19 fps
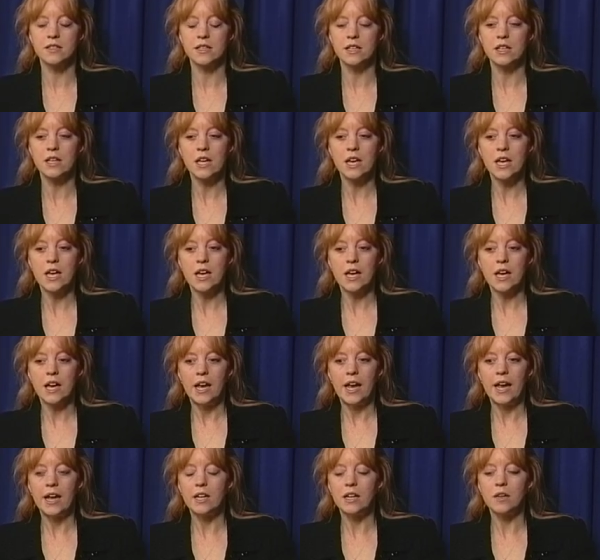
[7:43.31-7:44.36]
And
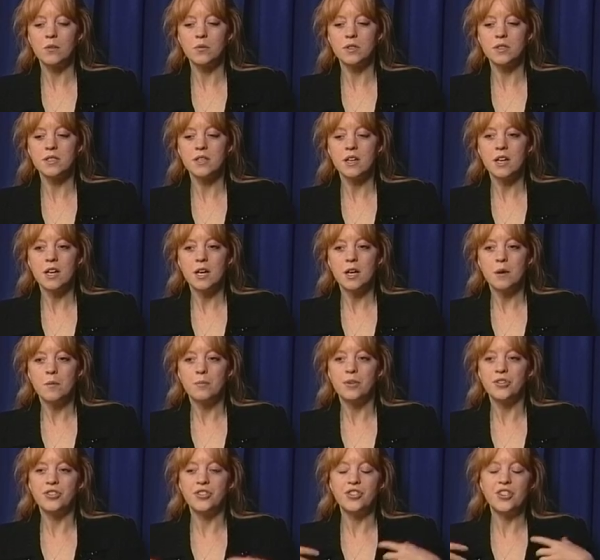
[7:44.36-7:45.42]
it was,
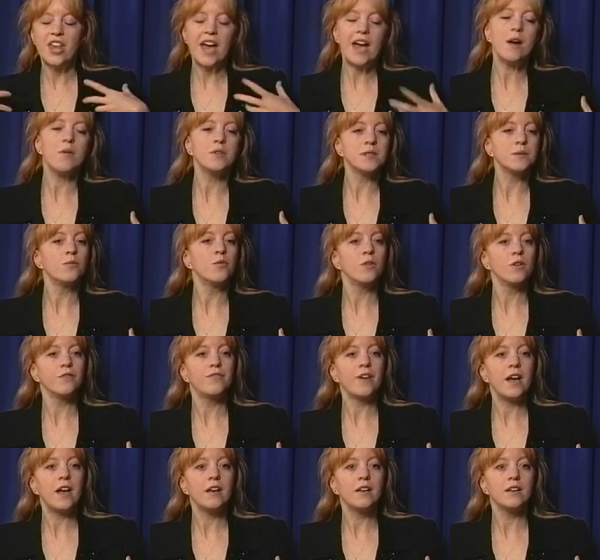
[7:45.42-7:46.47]
but that was more
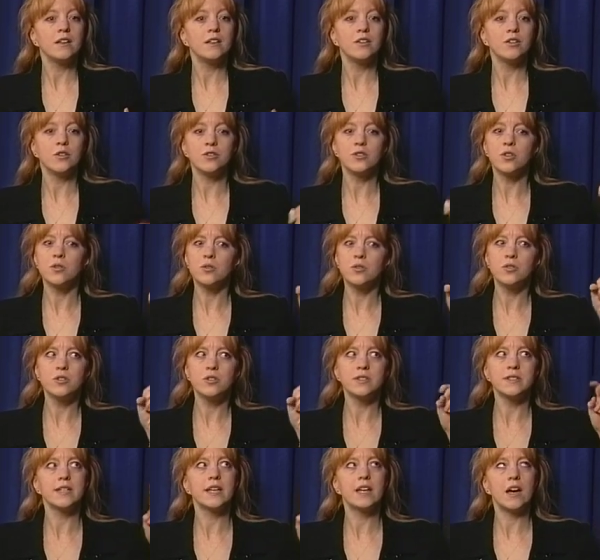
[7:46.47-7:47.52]
you know, so you
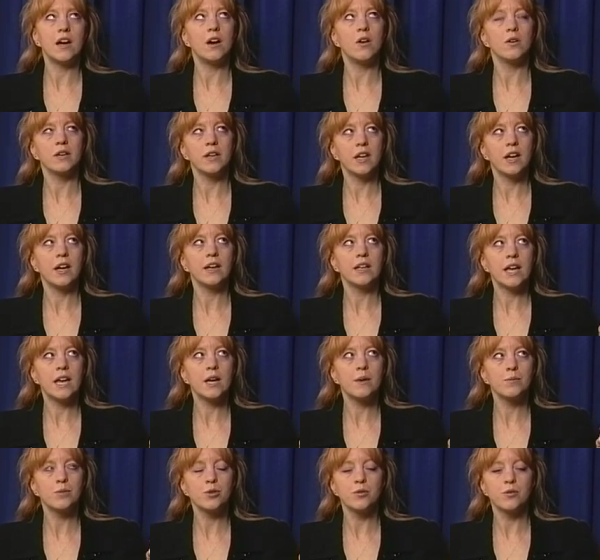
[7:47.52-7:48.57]
could say, okay, I
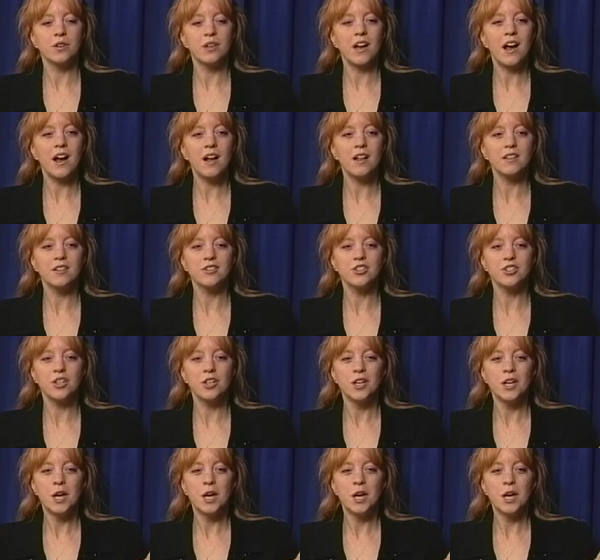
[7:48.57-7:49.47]
came through a college,